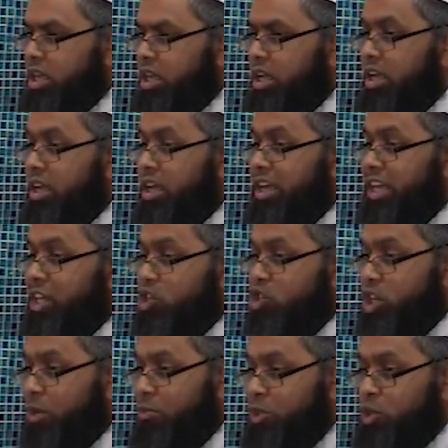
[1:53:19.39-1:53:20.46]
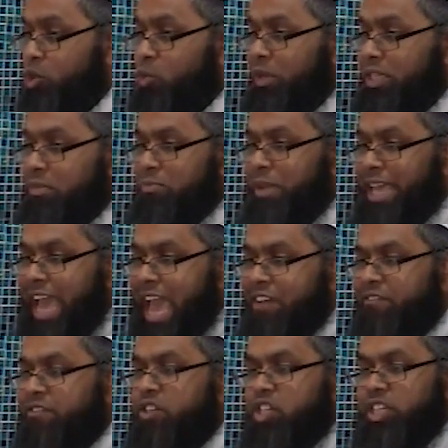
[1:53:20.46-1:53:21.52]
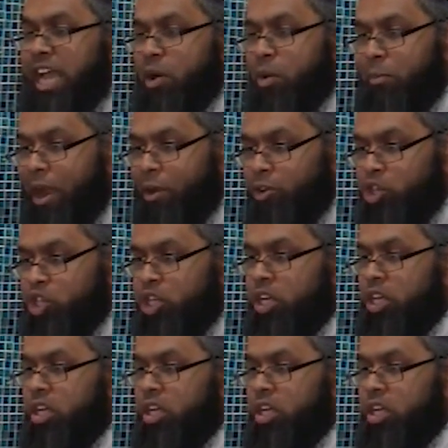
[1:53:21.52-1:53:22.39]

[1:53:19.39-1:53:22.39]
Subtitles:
Inshallah, we should always make an effort in our marriage